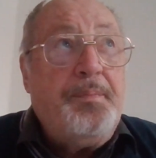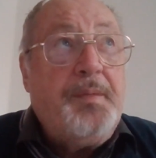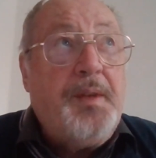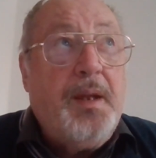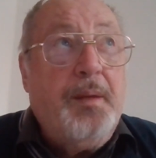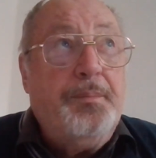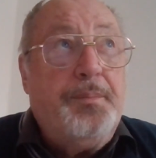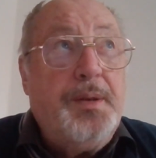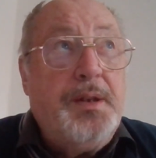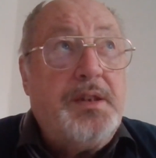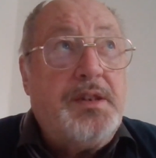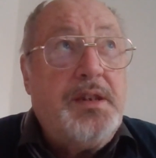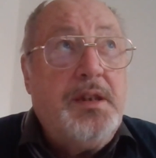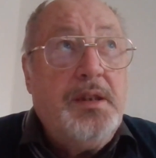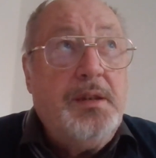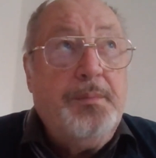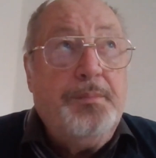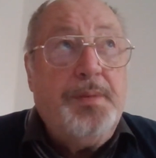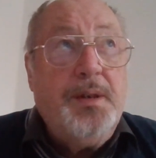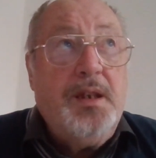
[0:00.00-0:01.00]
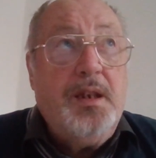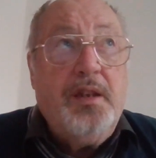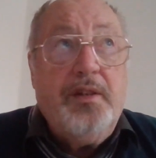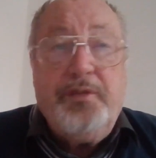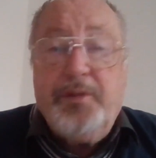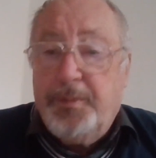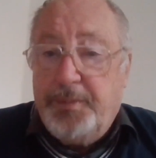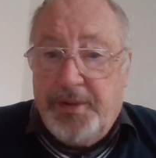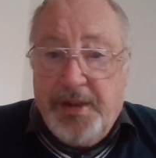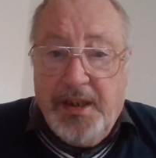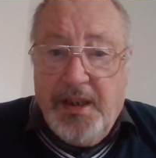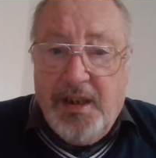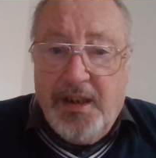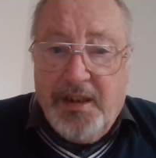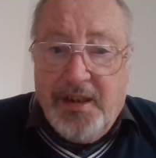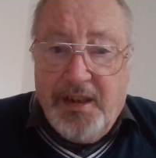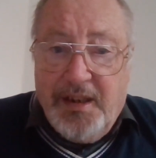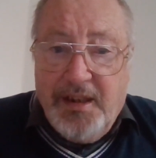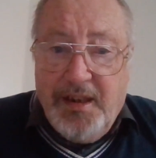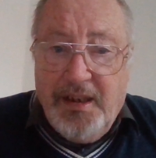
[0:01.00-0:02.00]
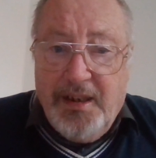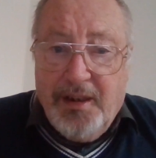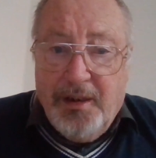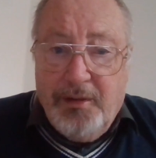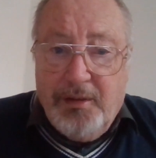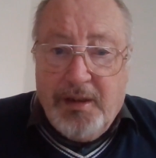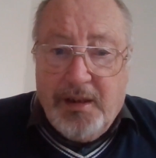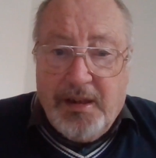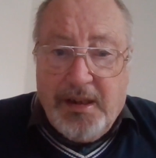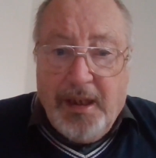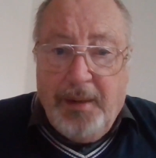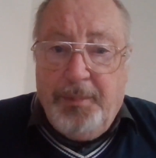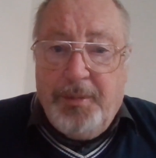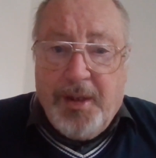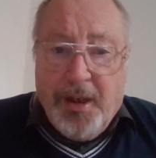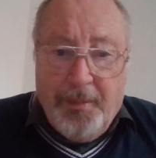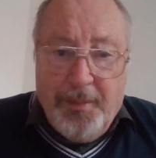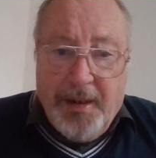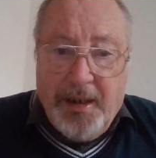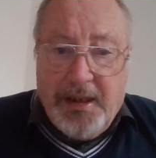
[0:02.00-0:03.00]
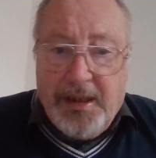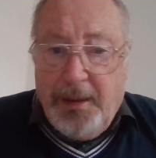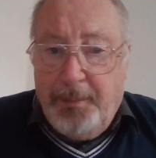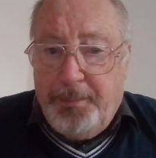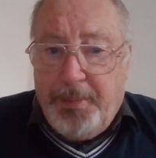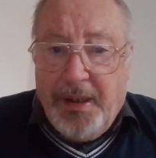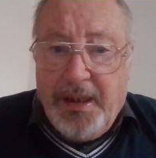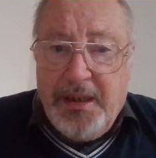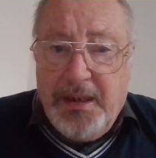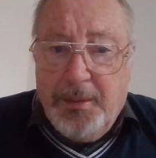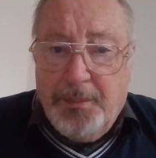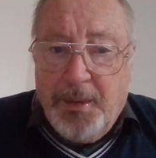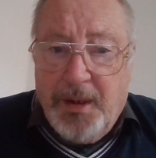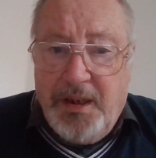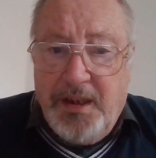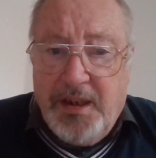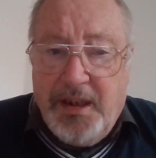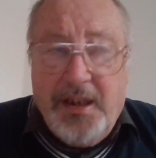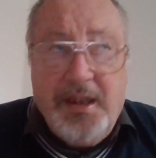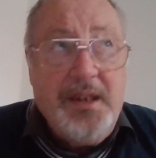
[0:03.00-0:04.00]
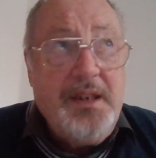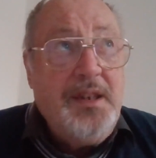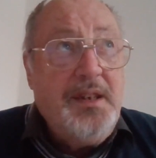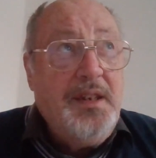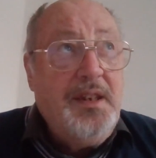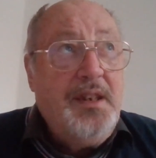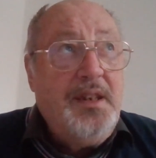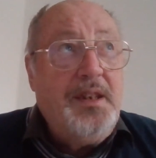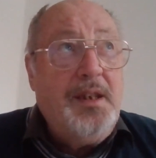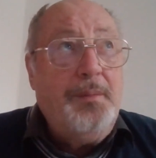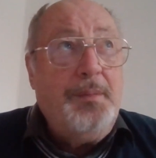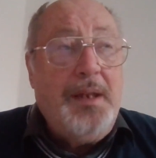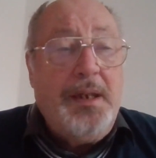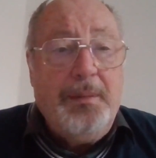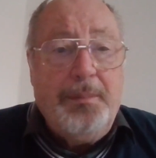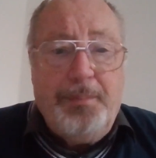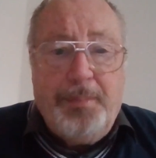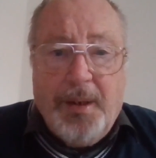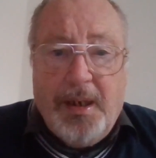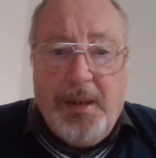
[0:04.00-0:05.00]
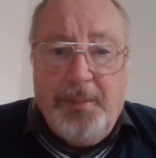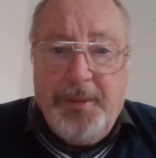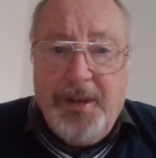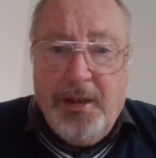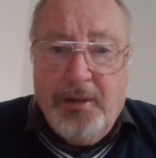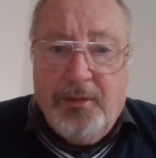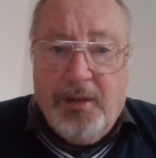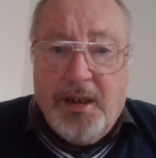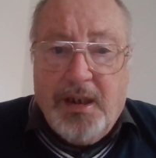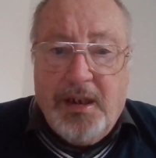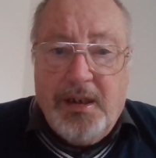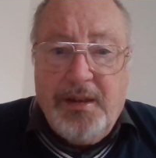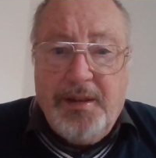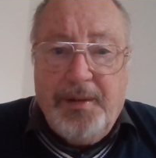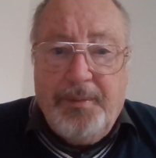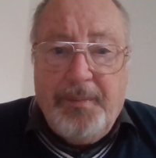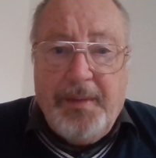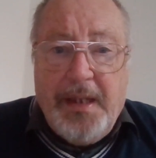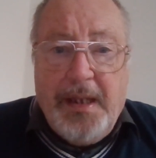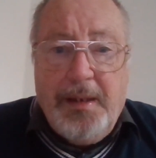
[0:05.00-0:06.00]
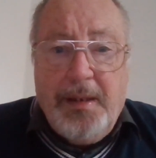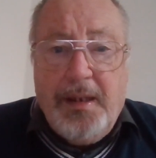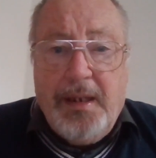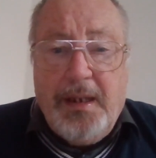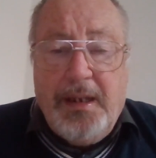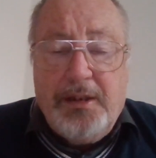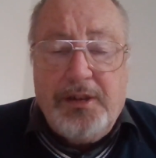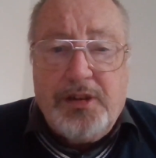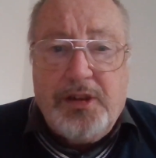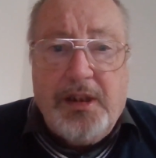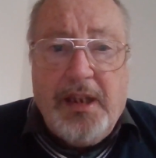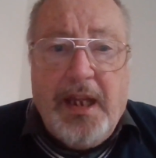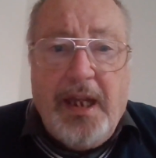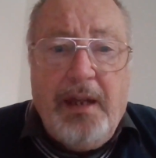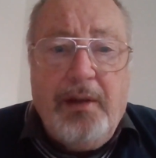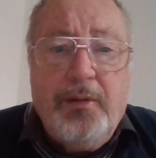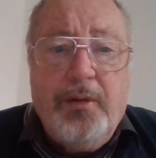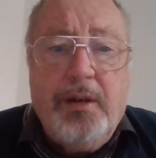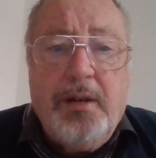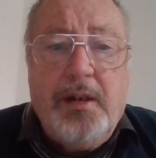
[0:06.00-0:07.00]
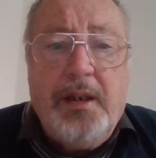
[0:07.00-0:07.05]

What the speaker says: but I love them dearly. You know, keep coming, keep paying your money. No matter how balmy you are, how